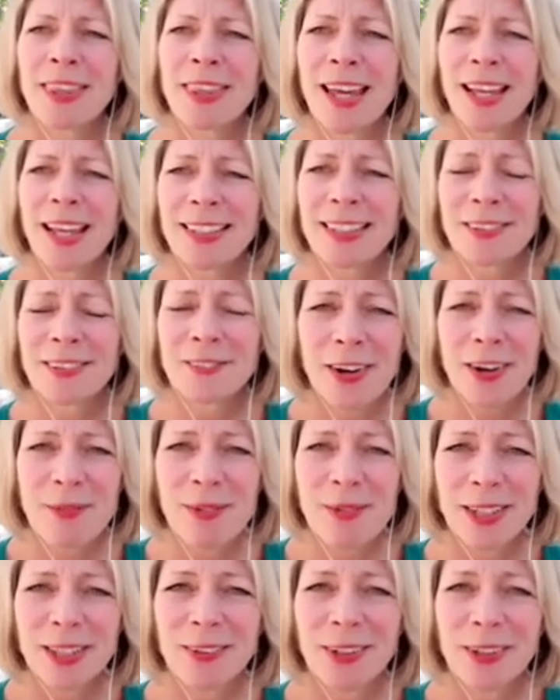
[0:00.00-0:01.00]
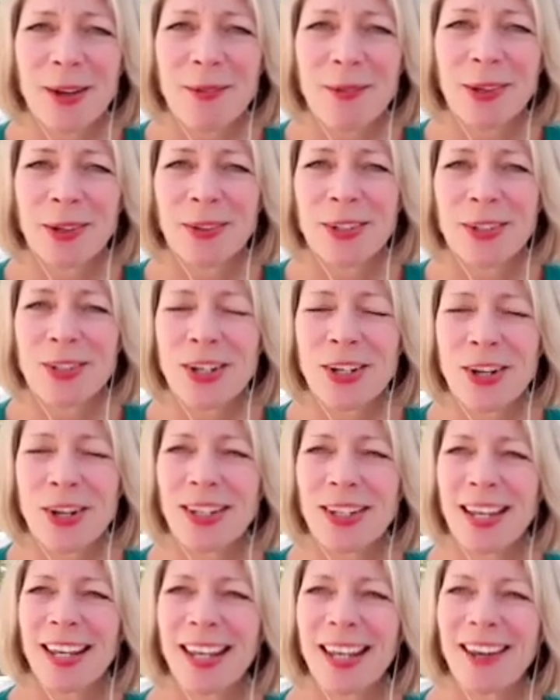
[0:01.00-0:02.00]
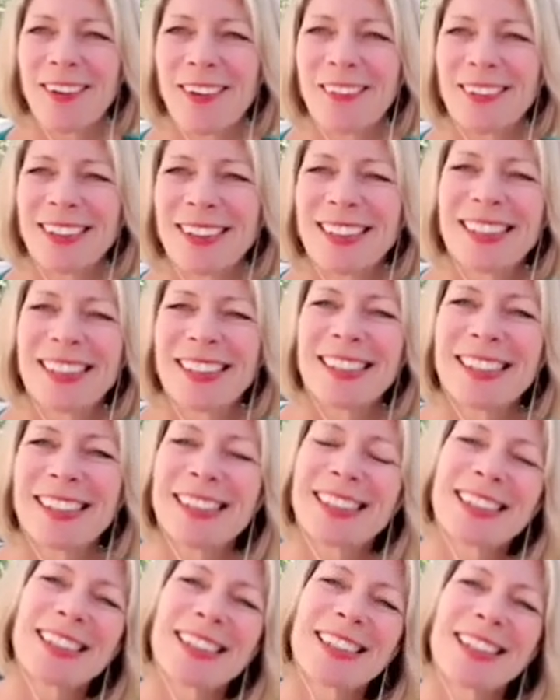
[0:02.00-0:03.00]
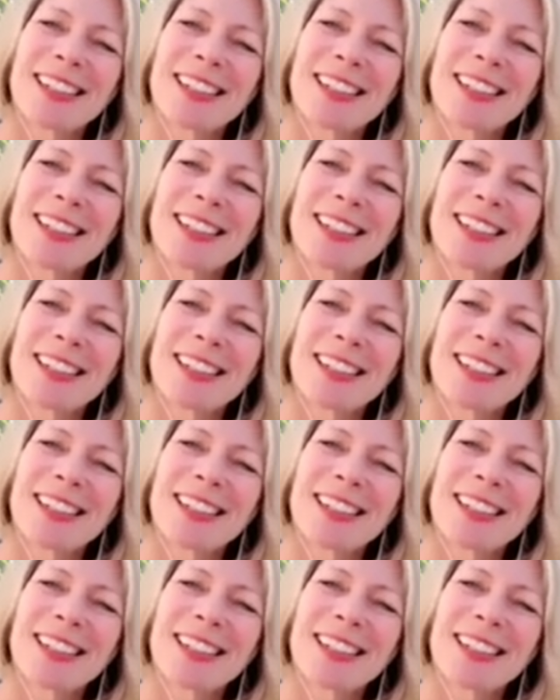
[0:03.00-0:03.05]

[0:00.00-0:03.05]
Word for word: Thanks very much for coming on the show, Dan. Pleasure.